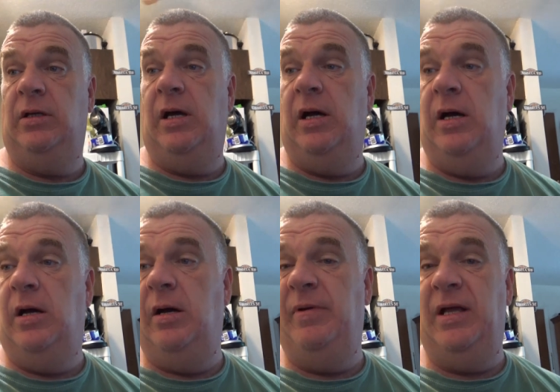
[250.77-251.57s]

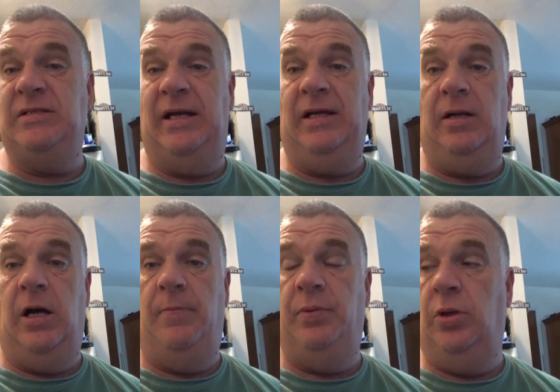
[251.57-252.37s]
uh, because I gotta
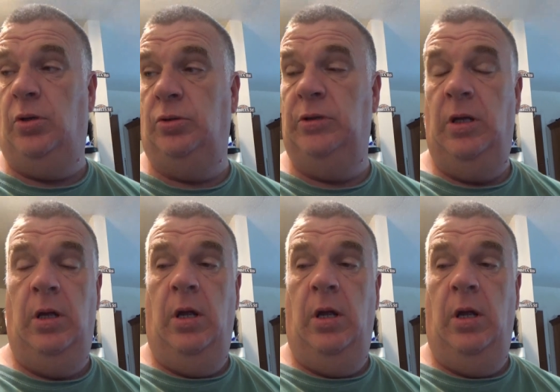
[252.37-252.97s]
upload